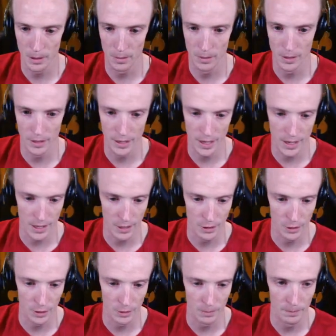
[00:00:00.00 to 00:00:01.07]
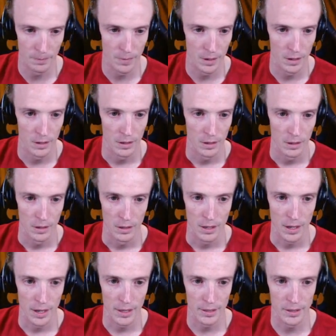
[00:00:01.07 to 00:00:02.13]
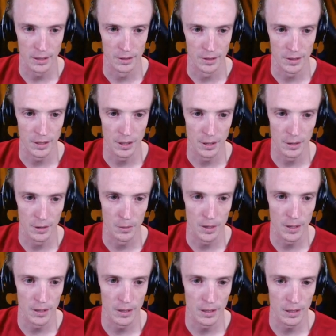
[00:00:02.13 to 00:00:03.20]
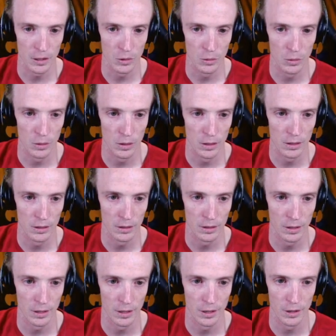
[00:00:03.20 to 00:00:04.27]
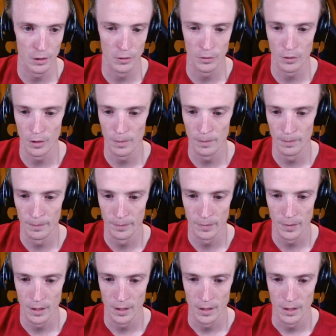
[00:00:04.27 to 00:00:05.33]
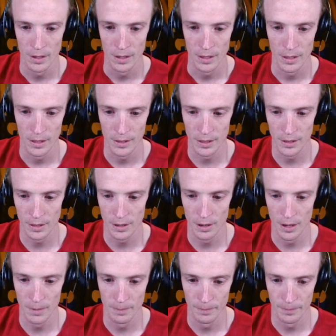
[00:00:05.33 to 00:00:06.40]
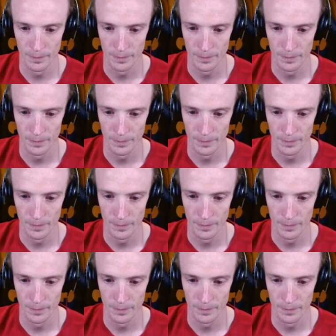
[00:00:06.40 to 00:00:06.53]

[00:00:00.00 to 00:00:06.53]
Pokemon. Yeah, you do. Excellent. So the one that you're going to heal from is this guy.